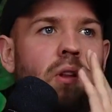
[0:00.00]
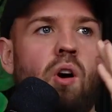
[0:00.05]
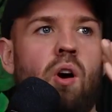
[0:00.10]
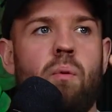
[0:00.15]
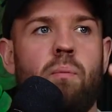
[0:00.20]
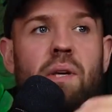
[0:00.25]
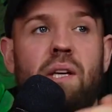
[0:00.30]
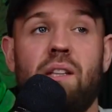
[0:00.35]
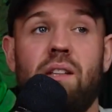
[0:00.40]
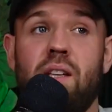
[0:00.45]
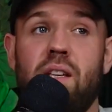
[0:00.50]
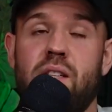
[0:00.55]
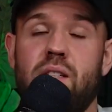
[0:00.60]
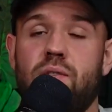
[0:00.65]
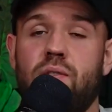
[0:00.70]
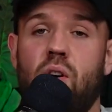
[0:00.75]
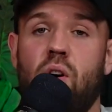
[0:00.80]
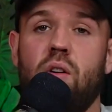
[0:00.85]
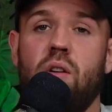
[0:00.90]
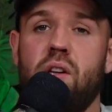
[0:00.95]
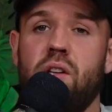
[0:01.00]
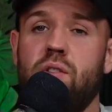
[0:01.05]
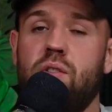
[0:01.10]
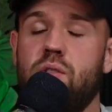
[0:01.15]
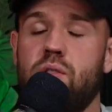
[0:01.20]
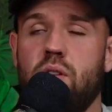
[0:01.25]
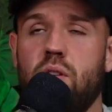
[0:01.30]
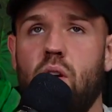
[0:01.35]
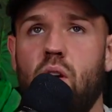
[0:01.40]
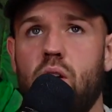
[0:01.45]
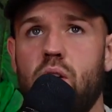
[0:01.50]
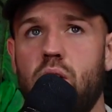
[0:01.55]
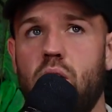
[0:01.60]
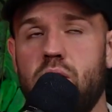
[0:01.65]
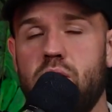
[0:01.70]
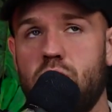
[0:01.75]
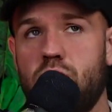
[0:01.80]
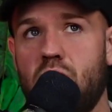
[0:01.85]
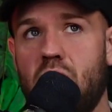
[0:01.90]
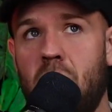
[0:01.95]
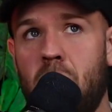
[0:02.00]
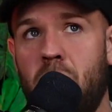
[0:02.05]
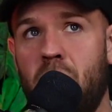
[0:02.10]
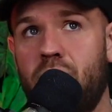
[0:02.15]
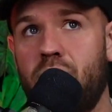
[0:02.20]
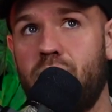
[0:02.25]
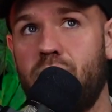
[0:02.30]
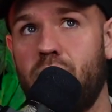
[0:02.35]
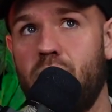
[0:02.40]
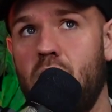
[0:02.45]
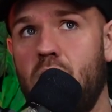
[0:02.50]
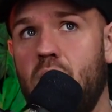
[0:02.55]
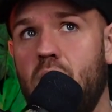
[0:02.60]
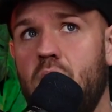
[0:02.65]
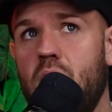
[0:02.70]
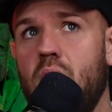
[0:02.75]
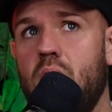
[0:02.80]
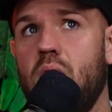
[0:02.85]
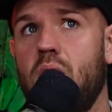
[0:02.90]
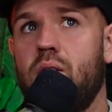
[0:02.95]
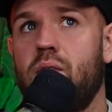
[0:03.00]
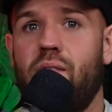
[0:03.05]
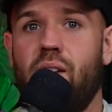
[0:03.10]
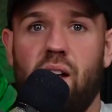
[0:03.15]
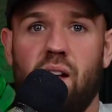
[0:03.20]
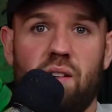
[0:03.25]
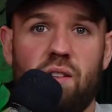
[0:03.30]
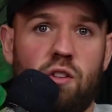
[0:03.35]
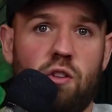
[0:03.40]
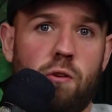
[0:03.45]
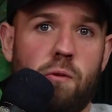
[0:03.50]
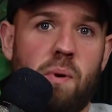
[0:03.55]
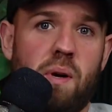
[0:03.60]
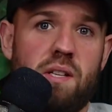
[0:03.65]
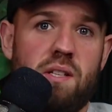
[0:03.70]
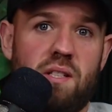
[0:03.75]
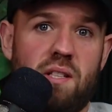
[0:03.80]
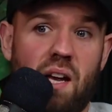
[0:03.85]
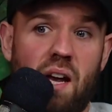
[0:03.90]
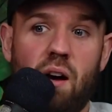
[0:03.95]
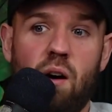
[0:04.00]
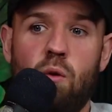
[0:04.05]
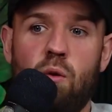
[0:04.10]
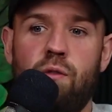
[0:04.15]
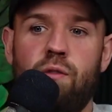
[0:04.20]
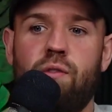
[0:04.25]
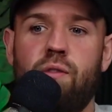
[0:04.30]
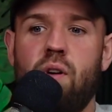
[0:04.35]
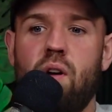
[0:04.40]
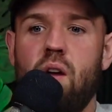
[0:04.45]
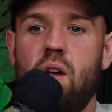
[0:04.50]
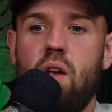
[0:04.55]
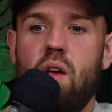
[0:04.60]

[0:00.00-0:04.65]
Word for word: a lot of P Ts fall into. It's a lot. It's a trap I've fell into myself.